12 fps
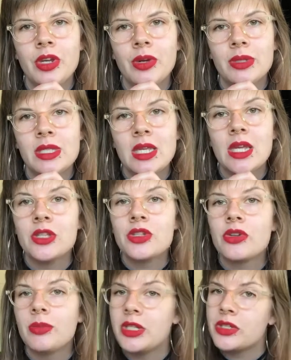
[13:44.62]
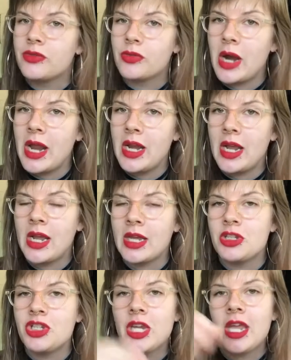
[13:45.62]
it's the instrument of writing,
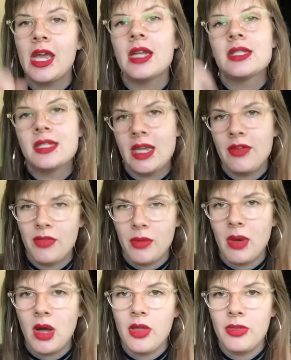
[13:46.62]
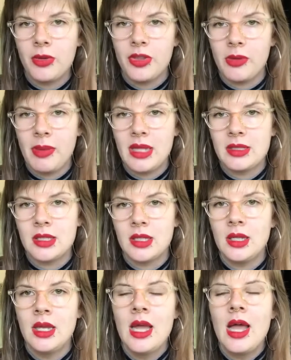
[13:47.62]
and she can't save the moth with her
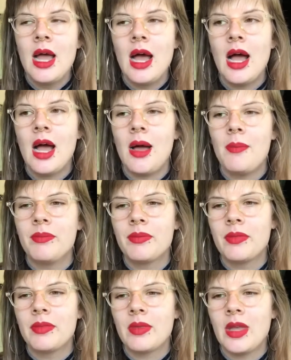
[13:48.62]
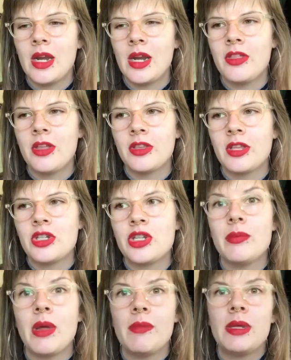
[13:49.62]
pencil. And I think that she
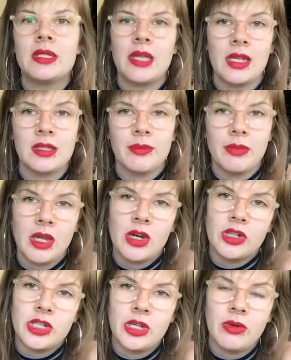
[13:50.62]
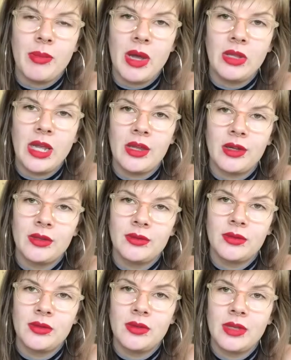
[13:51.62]
might be saying something here too about, like,
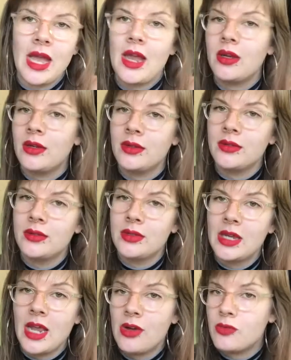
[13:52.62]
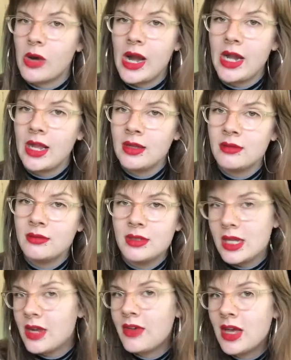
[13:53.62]
can writing
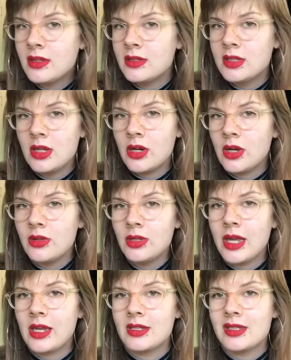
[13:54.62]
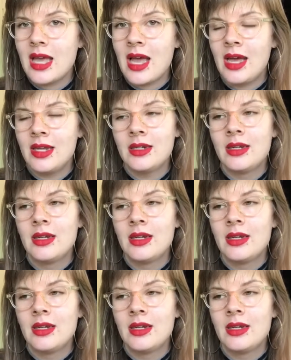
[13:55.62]
save us? Like, is that